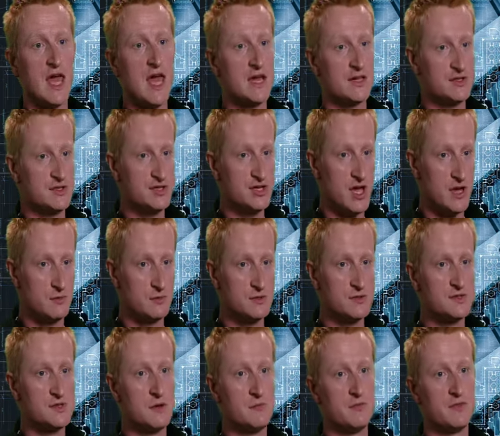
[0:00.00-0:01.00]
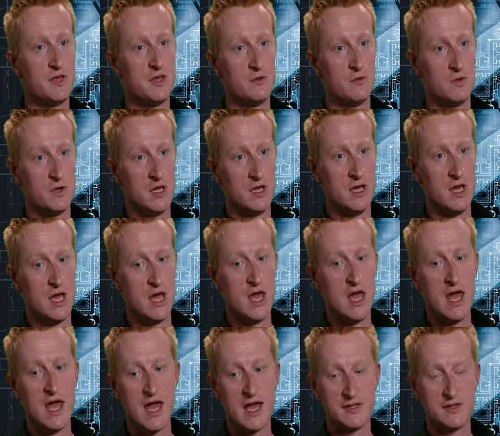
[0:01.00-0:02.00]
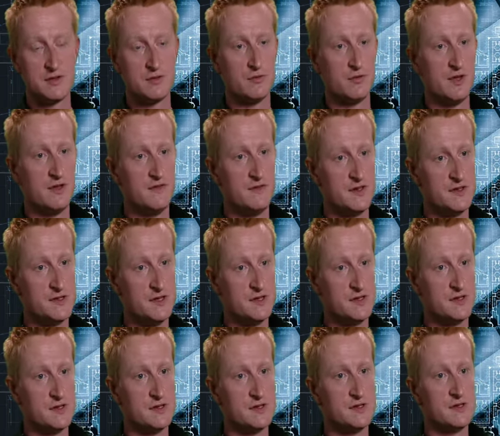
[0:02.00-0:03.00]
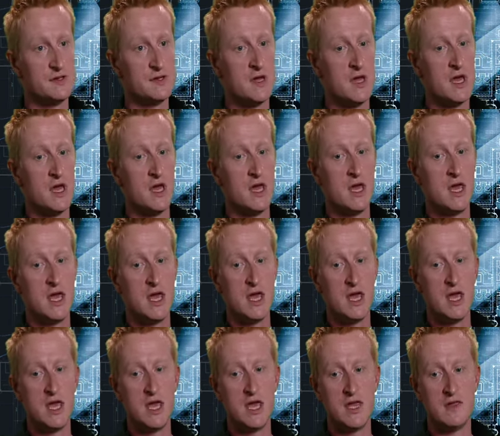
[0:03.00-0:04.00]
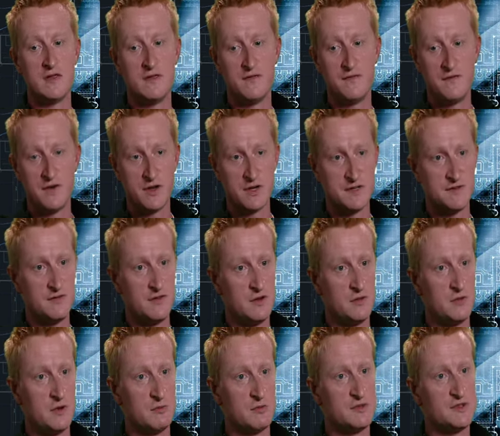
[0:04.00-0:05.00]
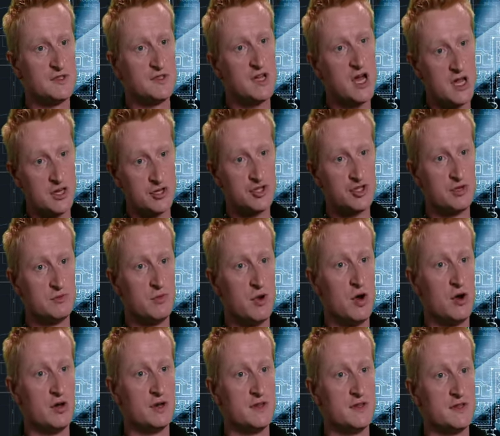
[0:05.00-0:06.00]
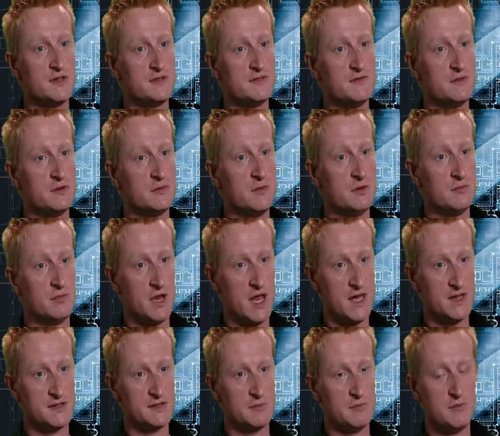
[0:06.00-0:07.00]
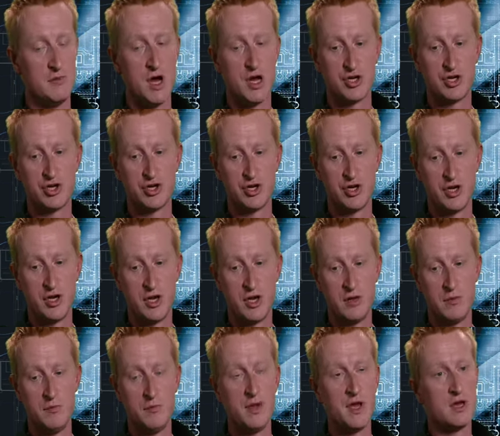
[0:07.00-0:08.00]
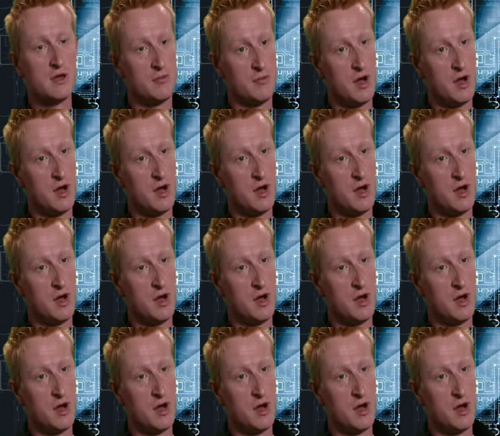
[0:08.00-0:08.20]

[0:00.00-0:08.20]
X-Jet was something we had to revisit as in the first film it was touched upon, in this film it plays a much bigger